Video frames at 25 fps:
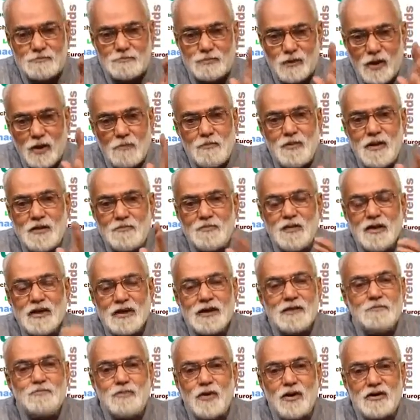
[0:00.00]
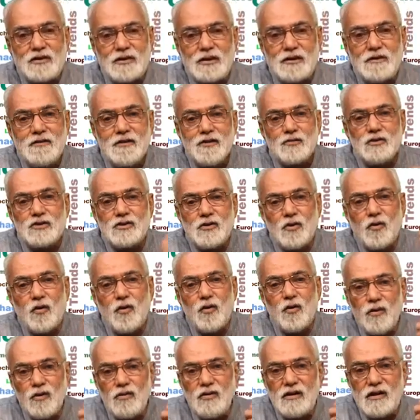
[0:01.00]
problem it brought in was
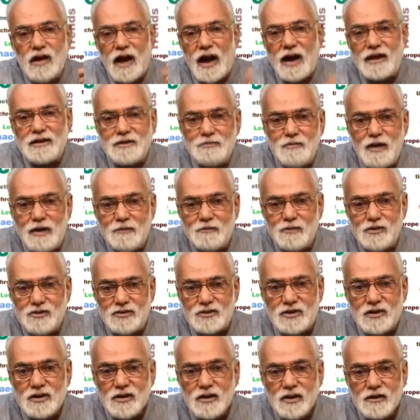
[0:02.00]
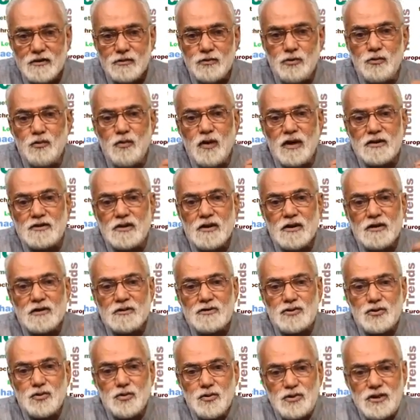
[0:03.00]
all large mammals who were
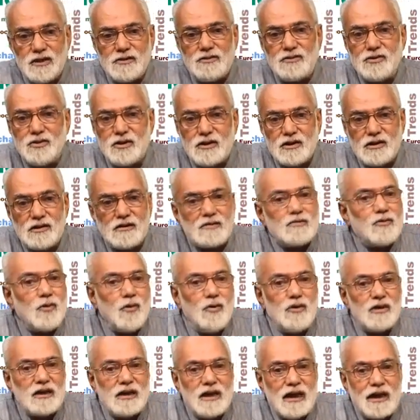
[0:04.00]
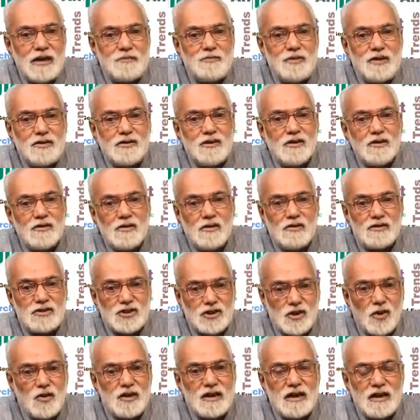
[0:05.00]
suited to cold climate or
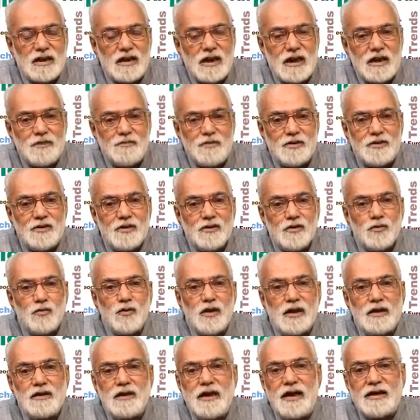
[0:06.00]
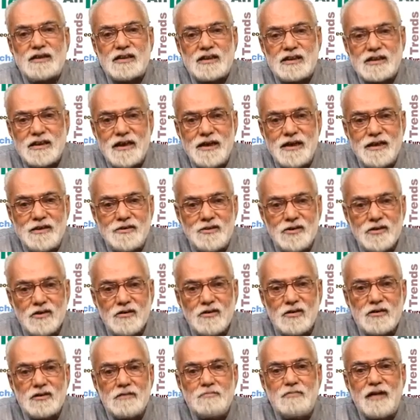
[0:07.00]
soggy climate were extinct
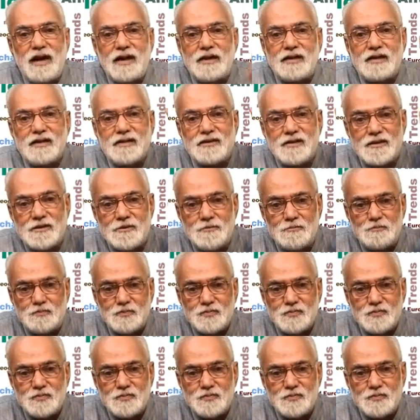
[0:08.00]
or they migrated.